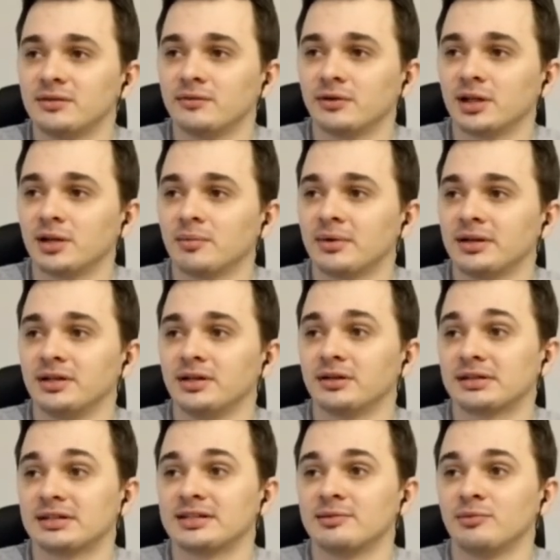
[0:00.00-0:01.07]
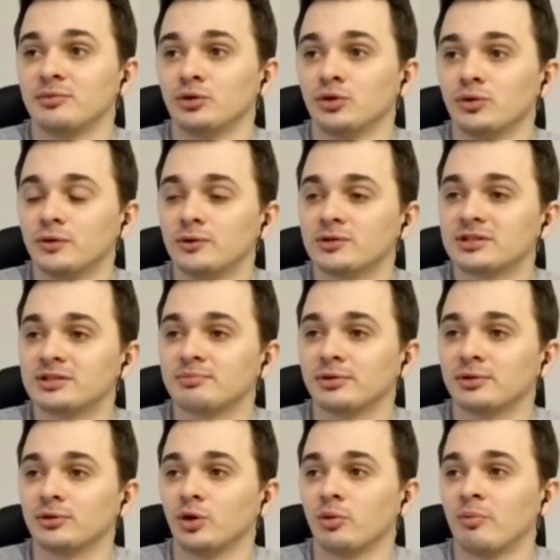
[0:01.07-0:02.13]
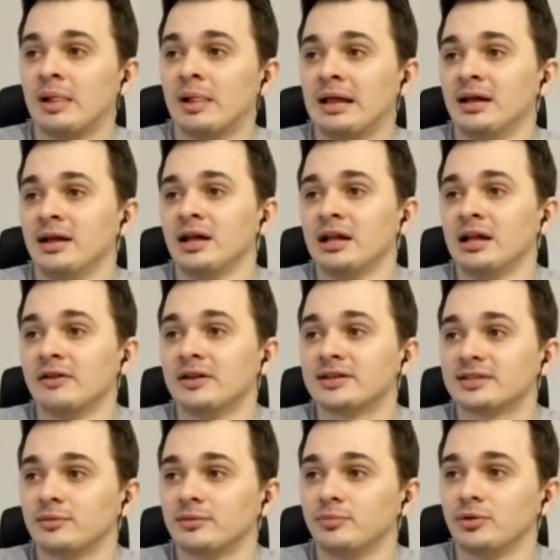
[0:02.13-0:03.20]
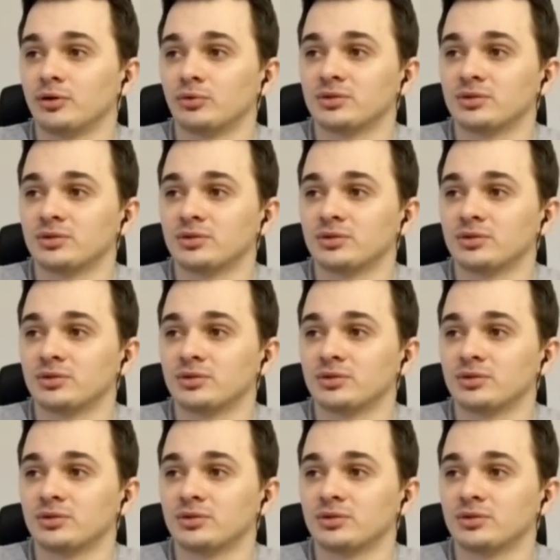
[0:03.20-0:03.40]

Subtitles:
So we iterate throughout all the symbols.